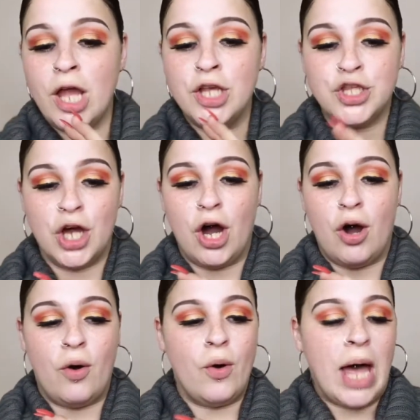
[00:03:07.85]

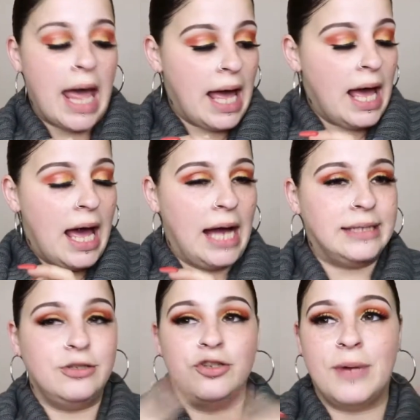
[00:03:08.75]
So I
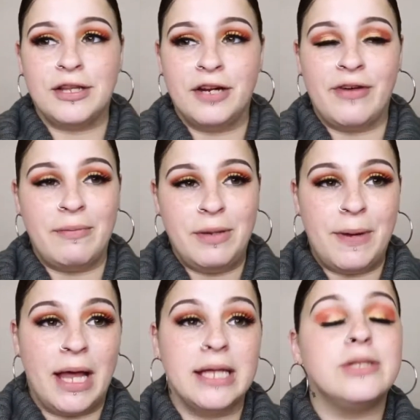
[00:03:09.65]
did use my 35B
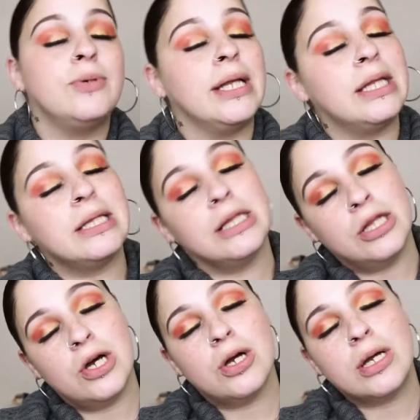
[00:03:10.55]
palette to get this
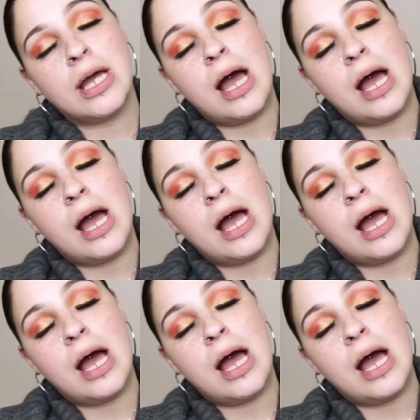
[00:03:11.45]
look,